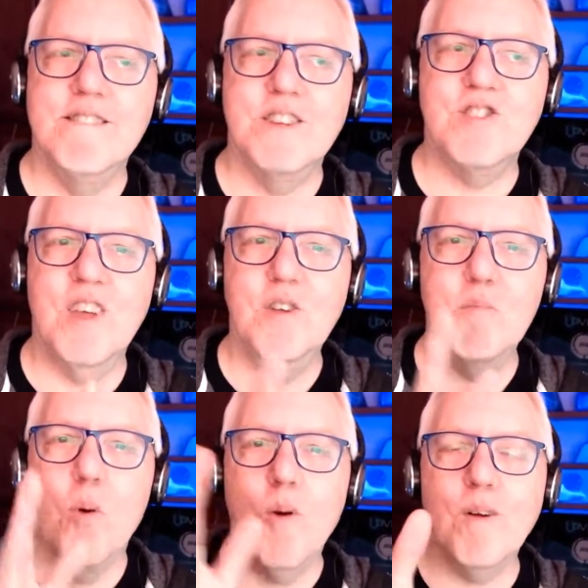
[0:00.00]

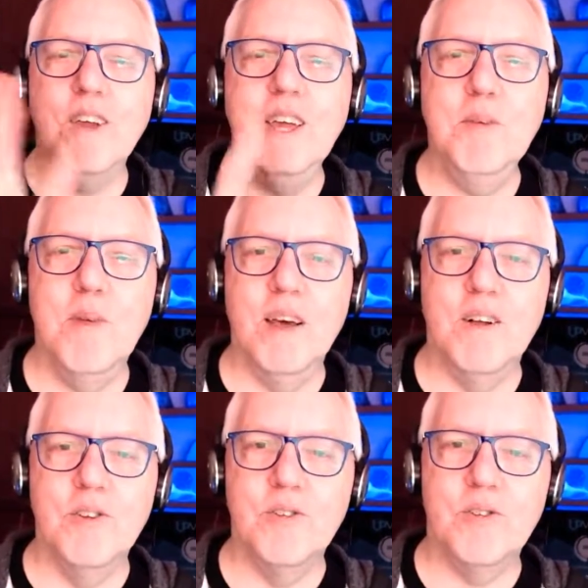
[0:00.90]
sent more
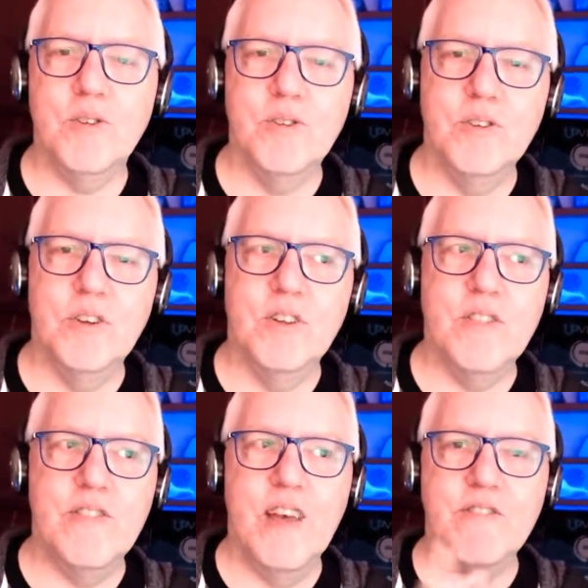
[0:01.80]
emails
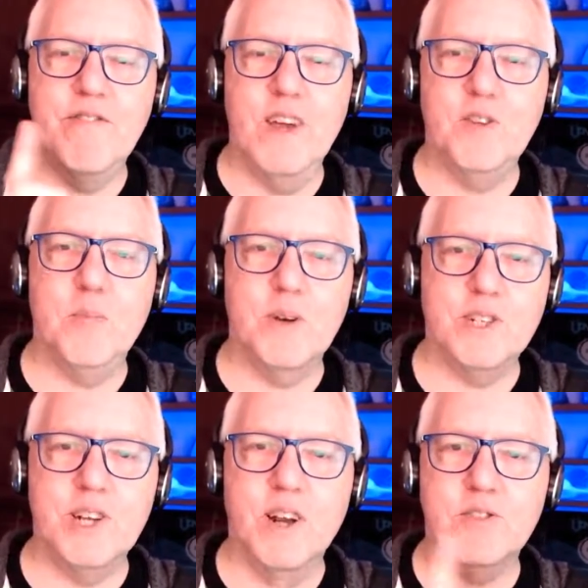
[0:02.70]
than Facebook
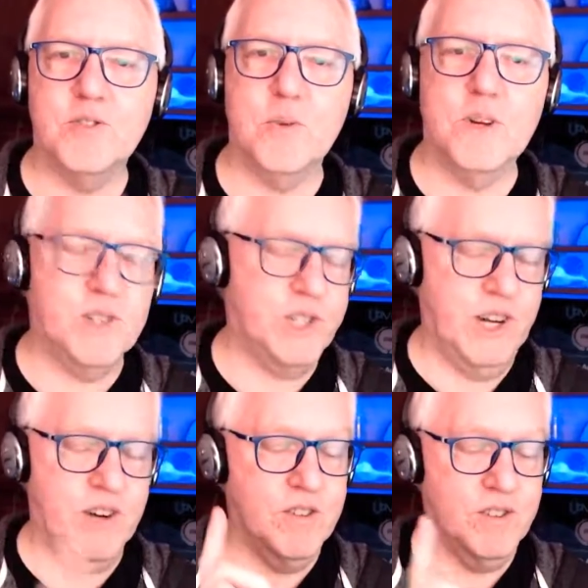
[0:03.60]
shares, Twitter
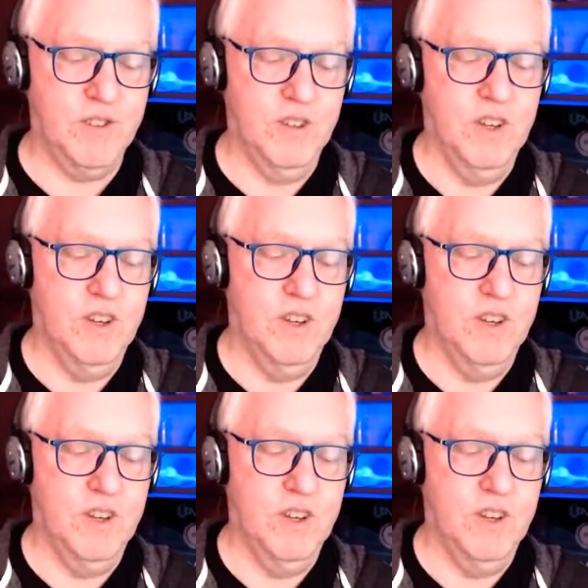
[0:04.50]
shares,